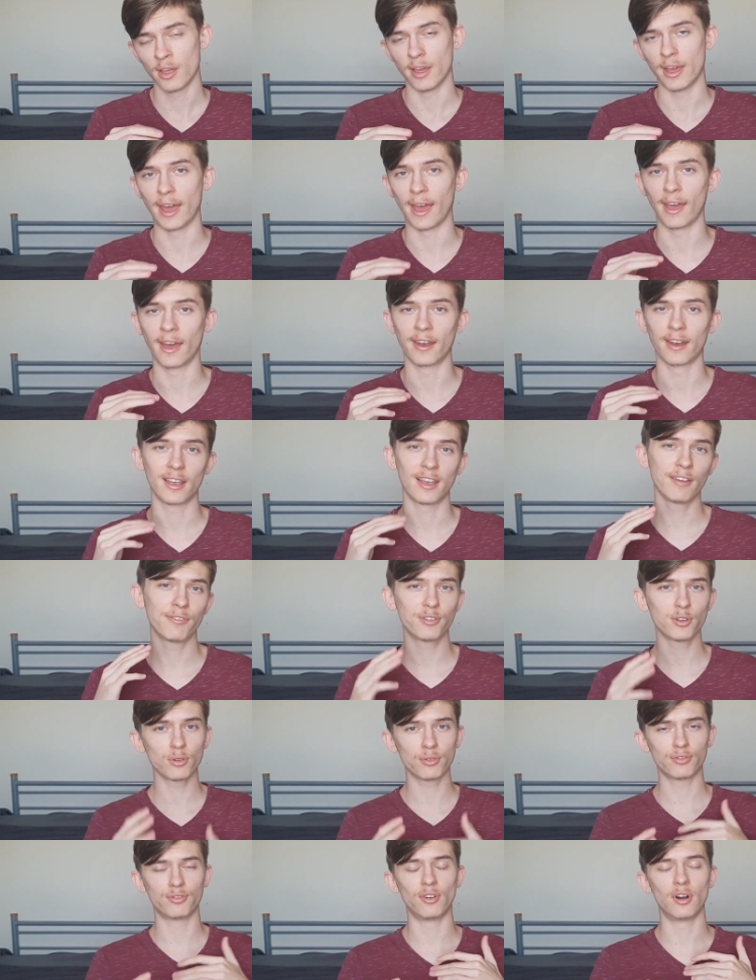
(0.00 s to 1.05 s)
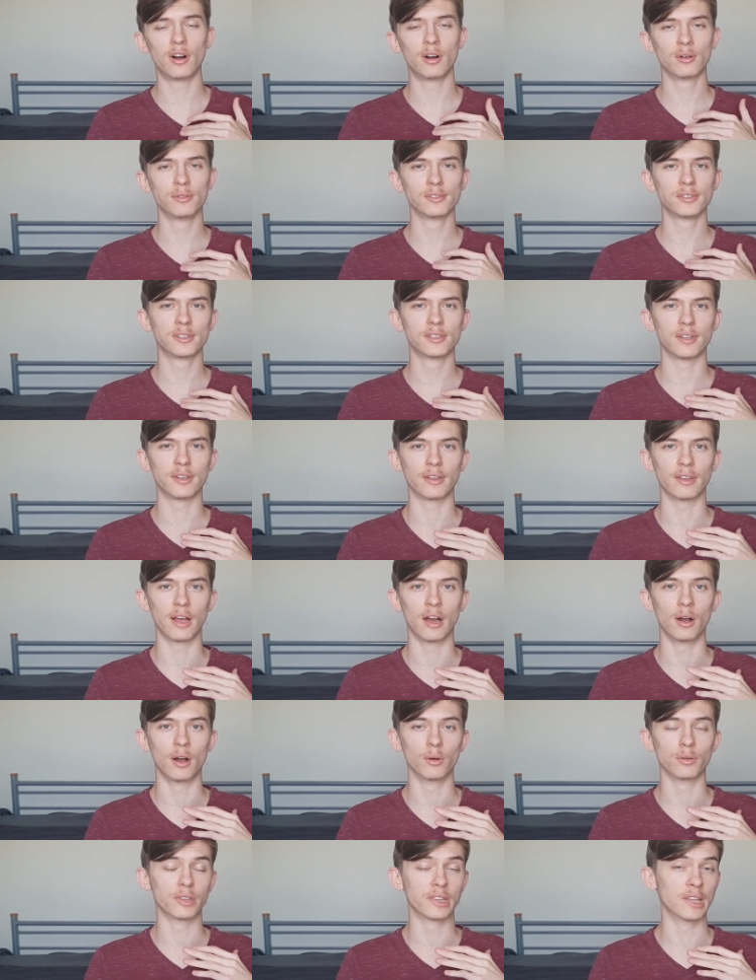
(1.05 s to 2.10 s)
And if you found
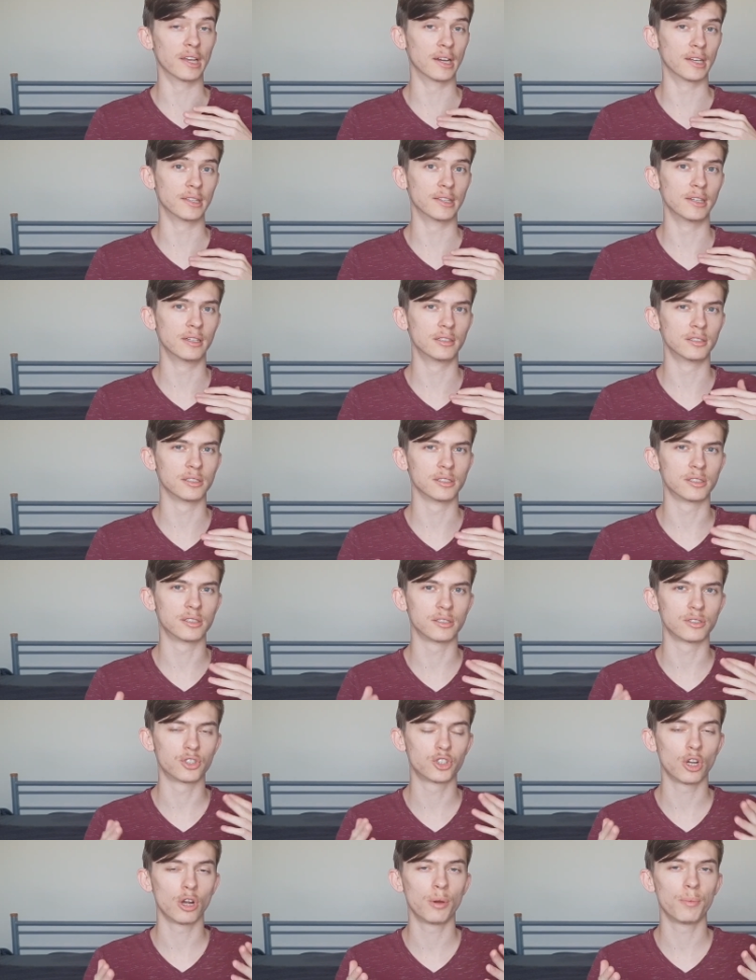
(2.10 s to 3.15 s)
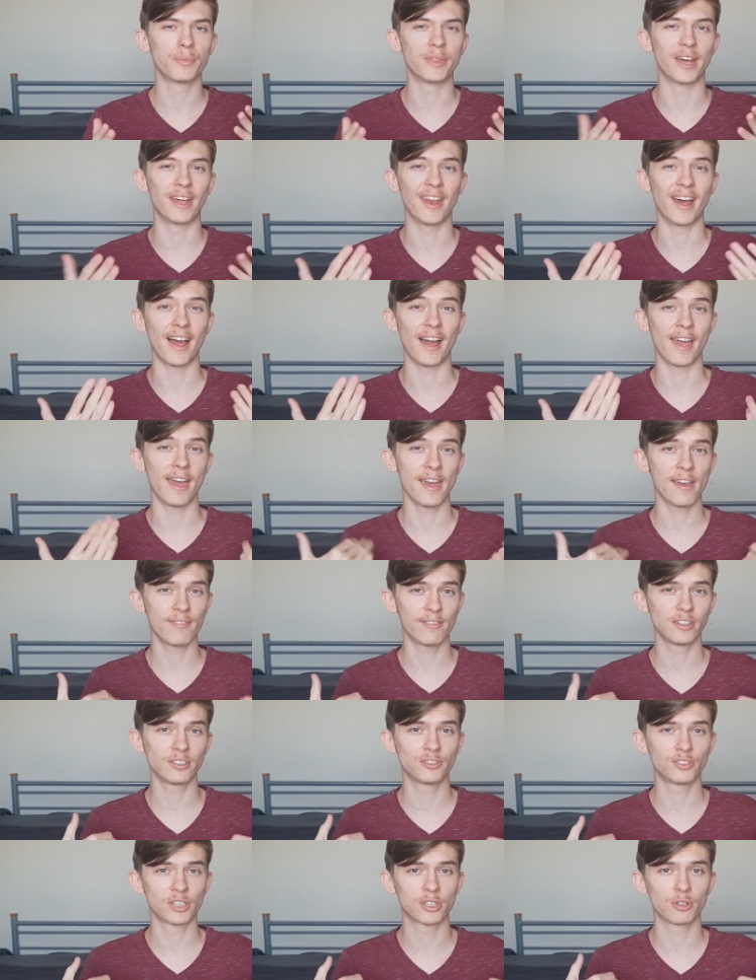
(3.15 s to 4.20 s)
out that there is a shop that I
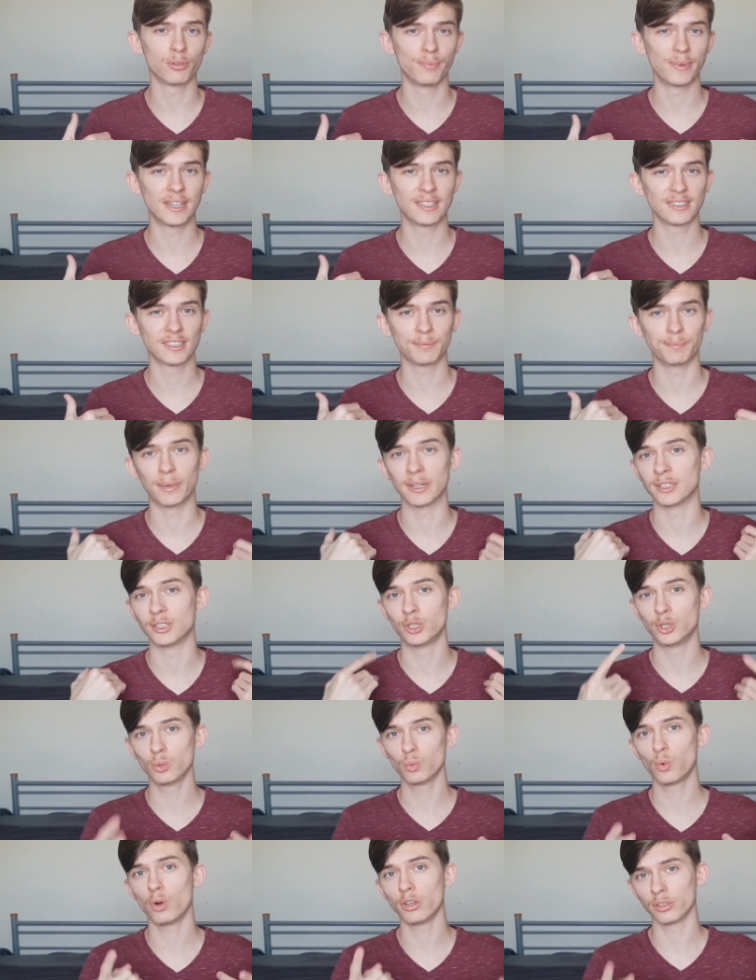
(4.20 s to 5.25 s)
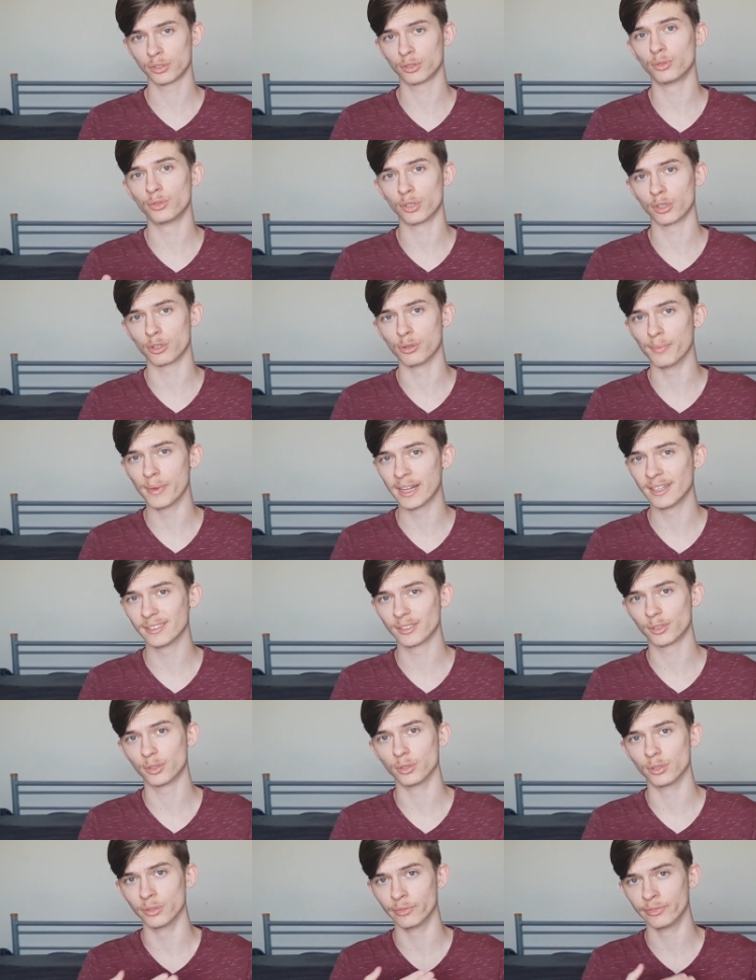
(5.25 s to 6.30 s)
haven't recommended but you want to recommend
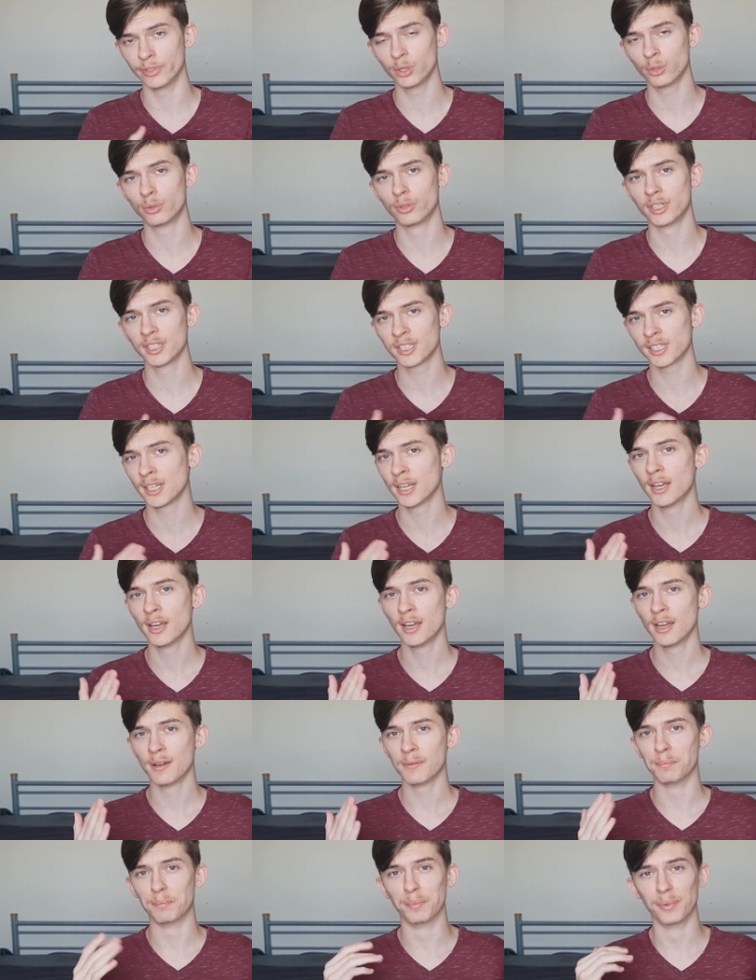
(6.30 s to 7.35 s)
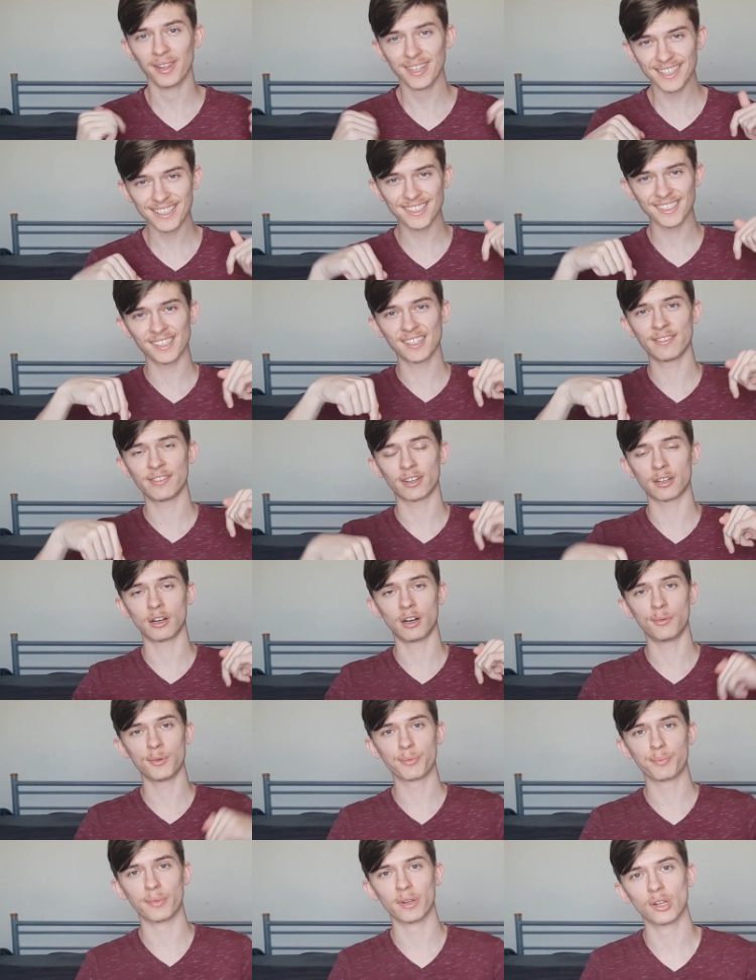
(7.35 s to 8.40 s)
to the viewers, please leave a
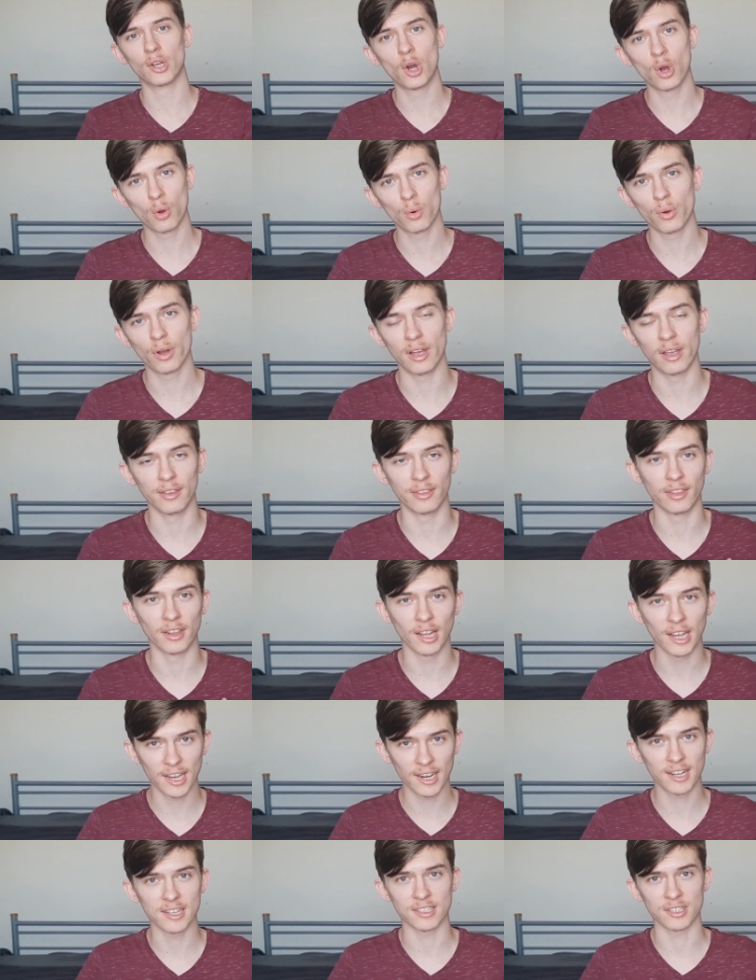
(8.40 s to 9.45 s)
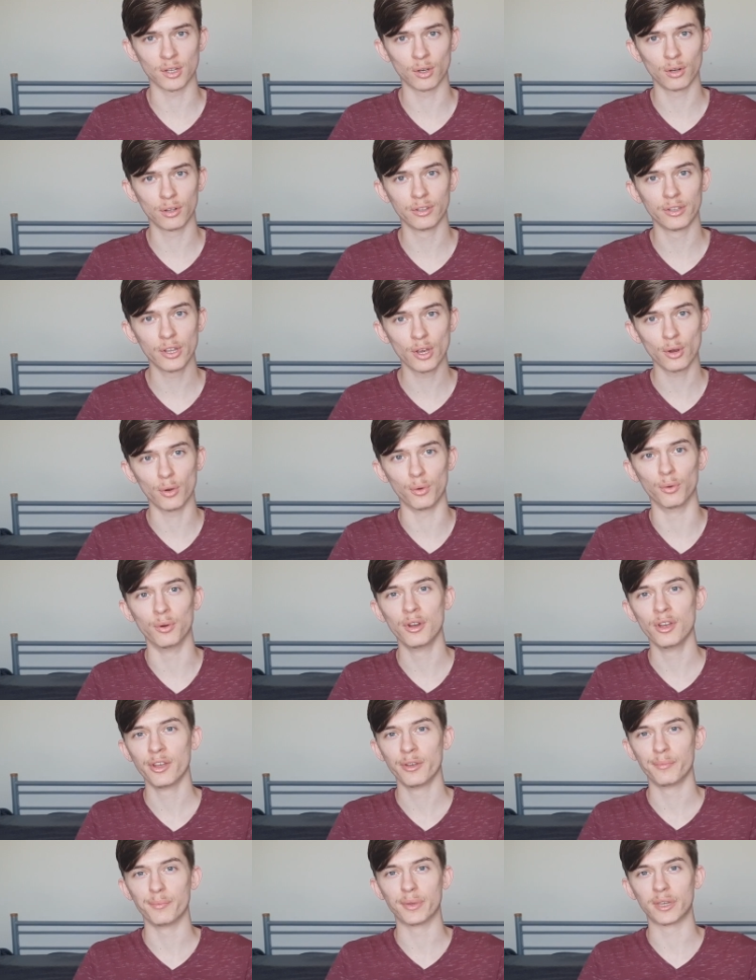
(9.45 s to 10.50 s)
comment below and let us all know
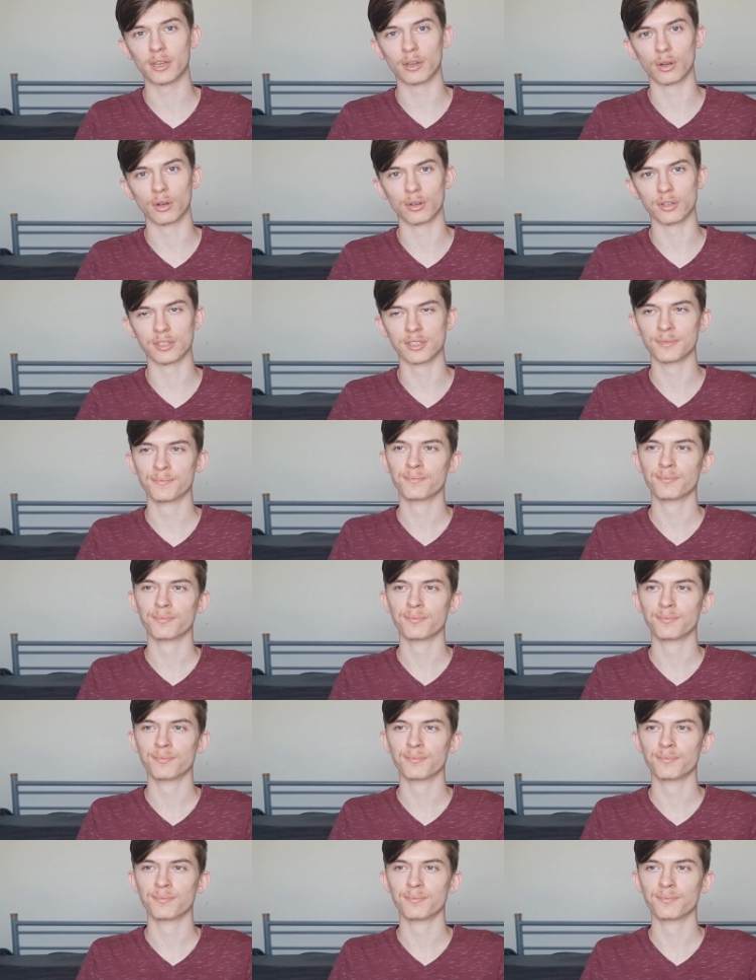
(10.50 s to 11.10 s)
because